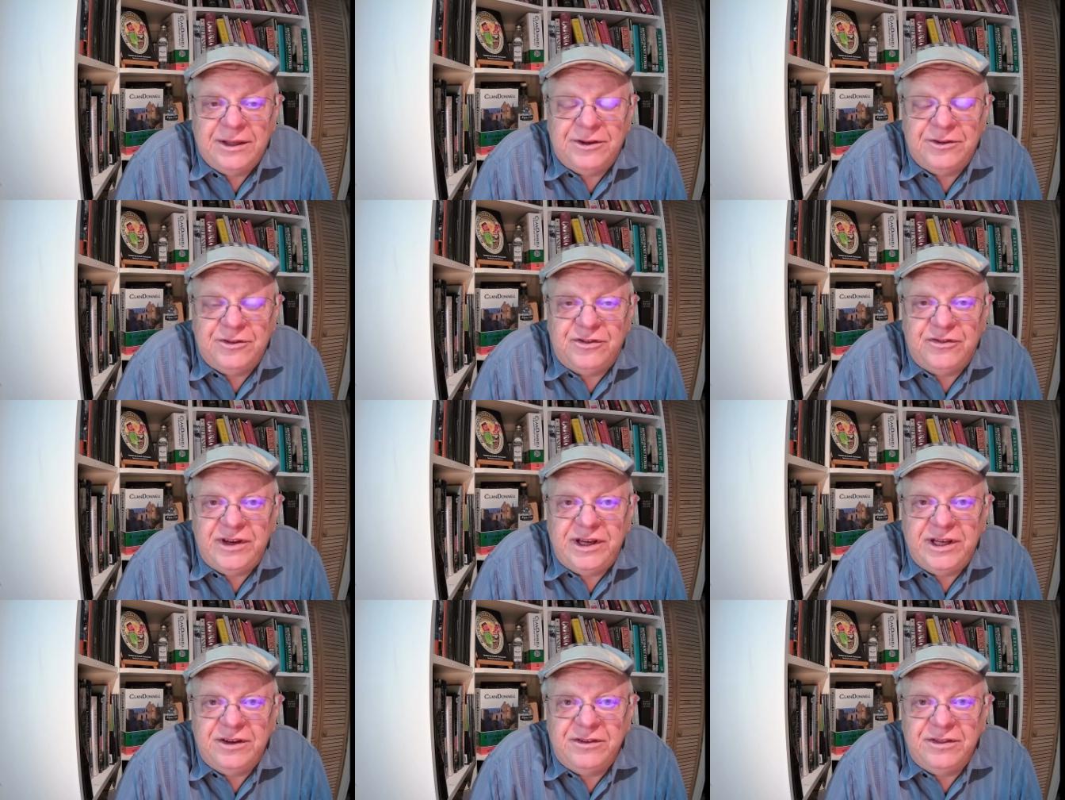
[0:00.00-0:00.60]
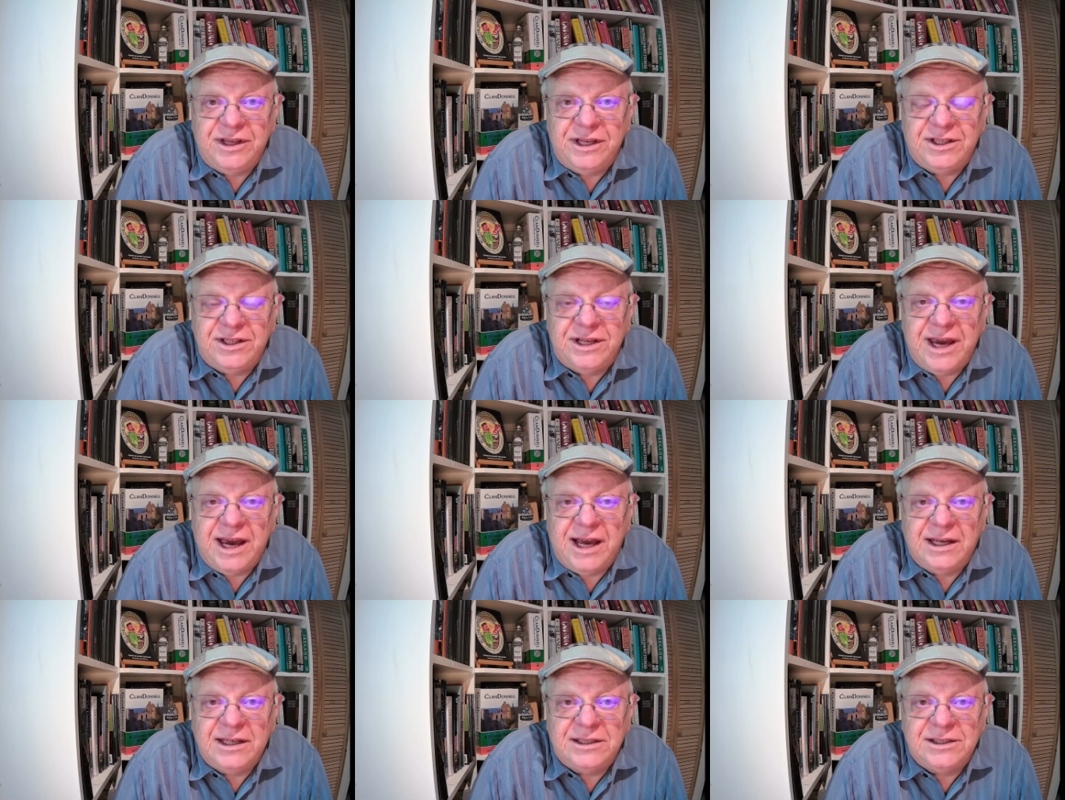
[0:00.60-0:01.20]
defeat of the
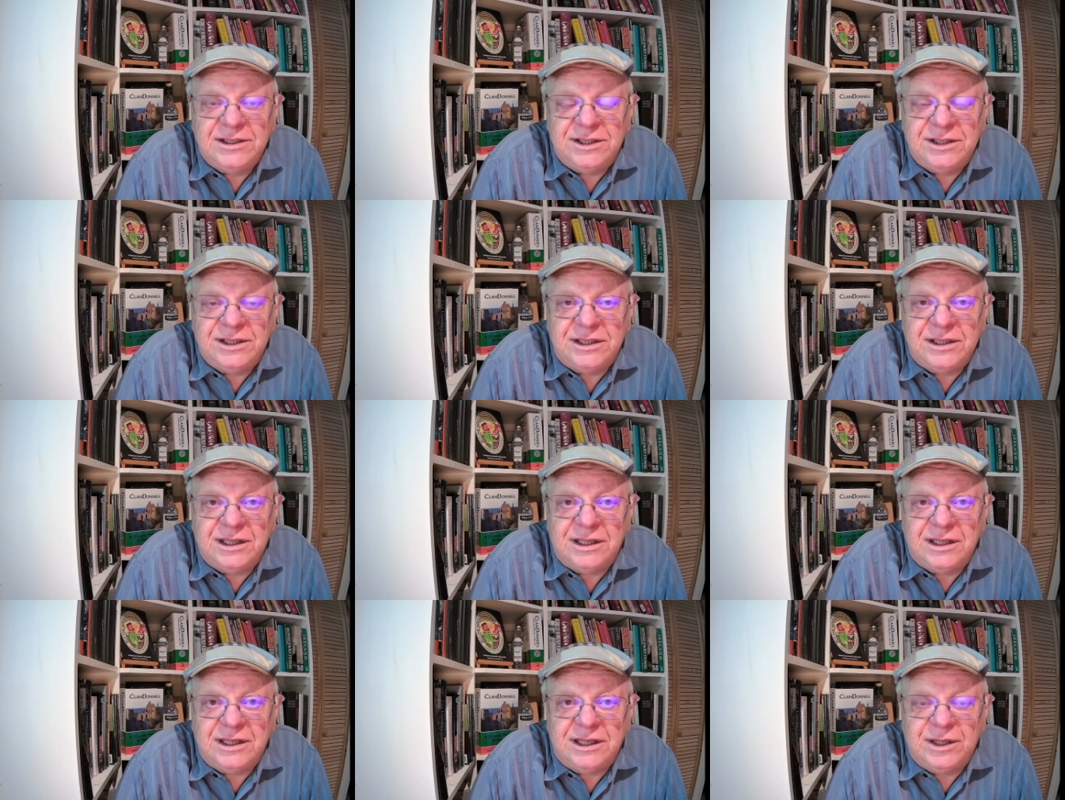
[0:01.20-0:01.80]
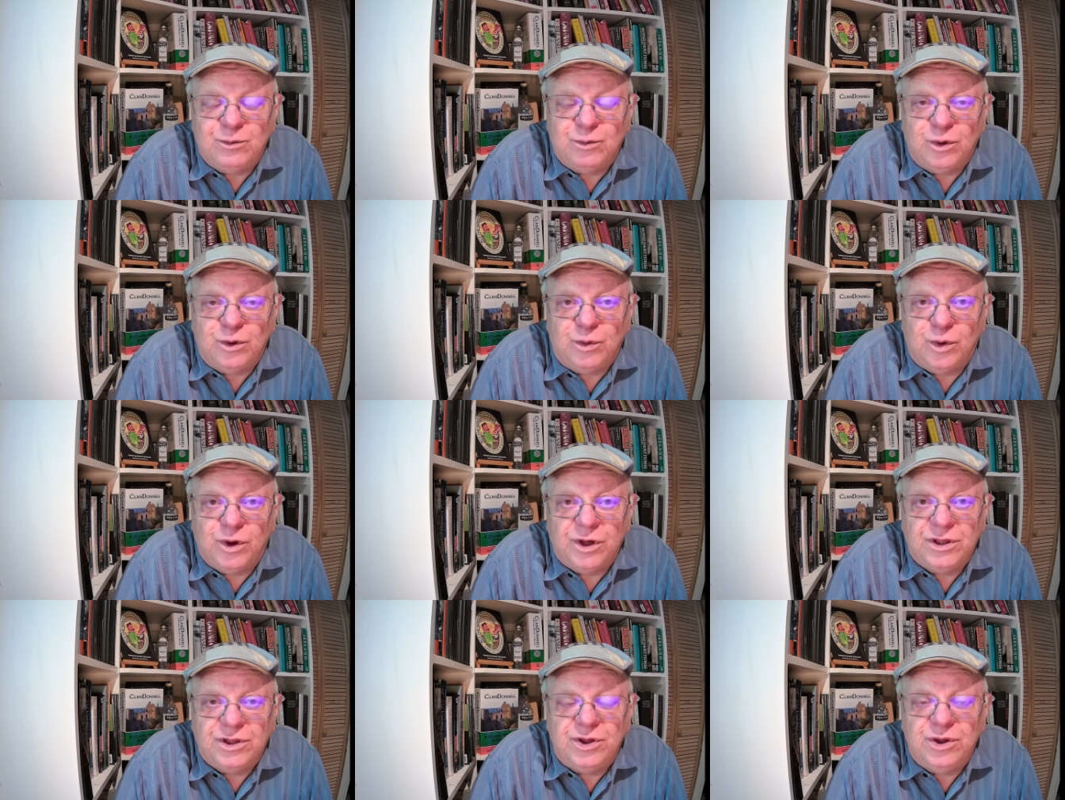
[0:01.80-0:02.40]
Italians in World
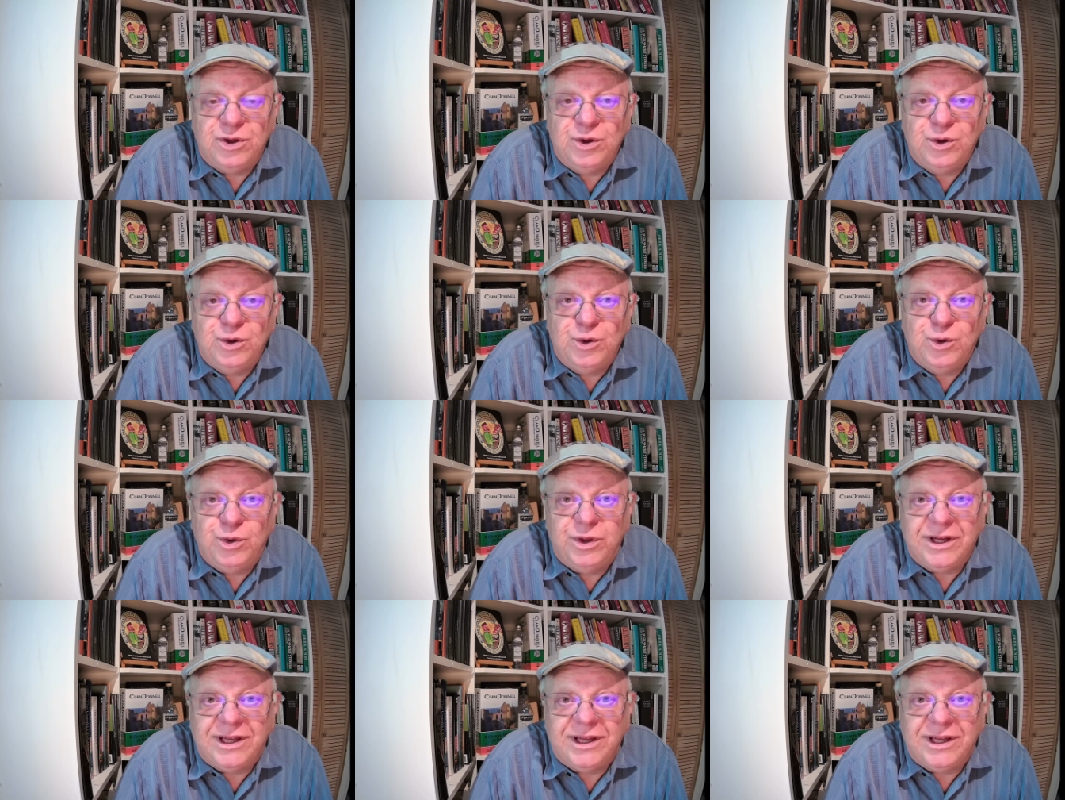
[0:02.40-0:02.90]
War II,